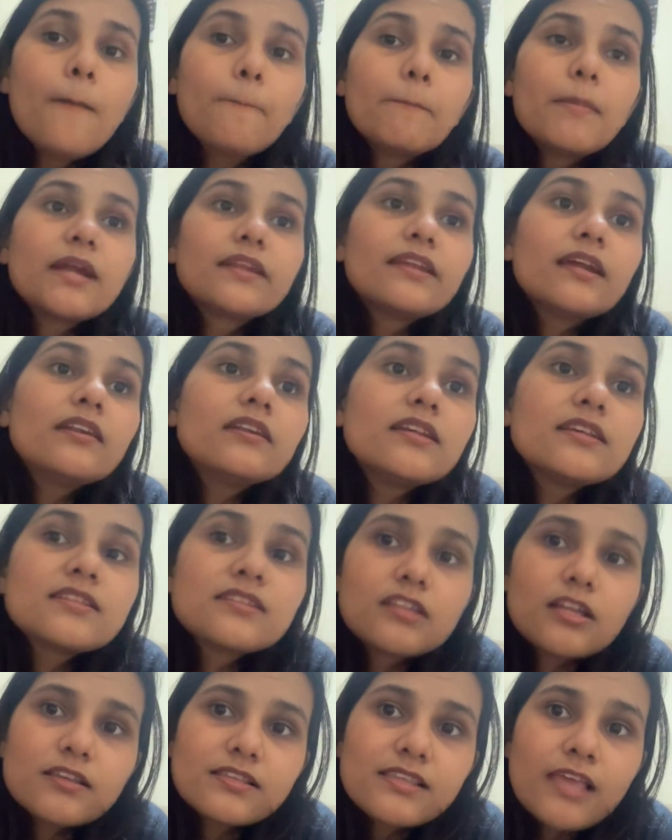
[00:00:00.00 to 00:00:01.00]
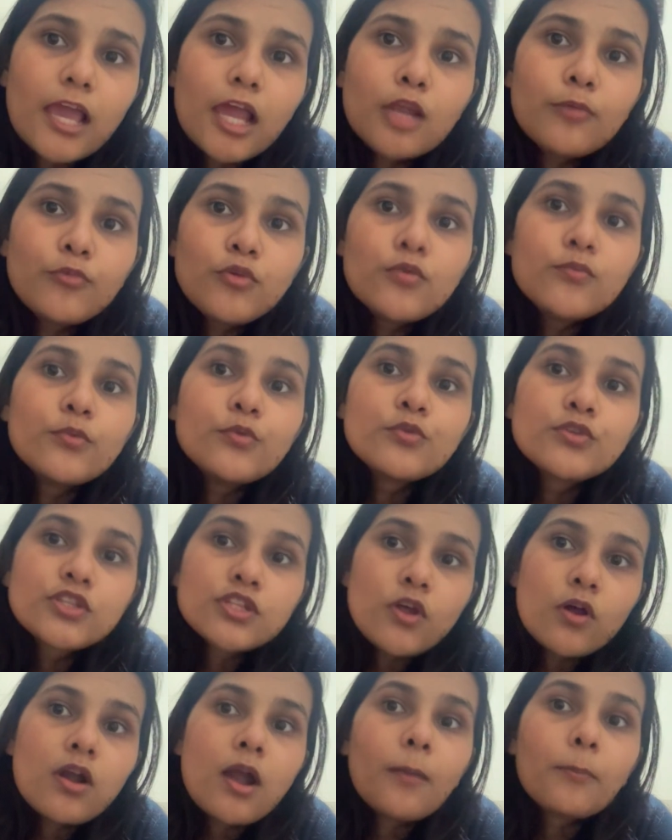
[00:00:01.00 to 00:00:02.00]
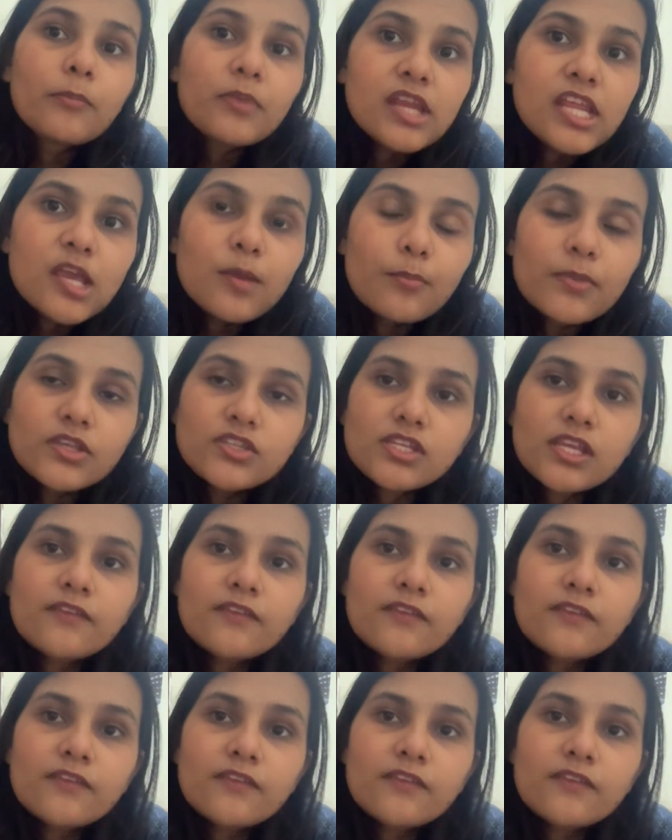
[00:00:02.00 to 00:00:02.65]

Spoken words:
But then this does help you boost your company image.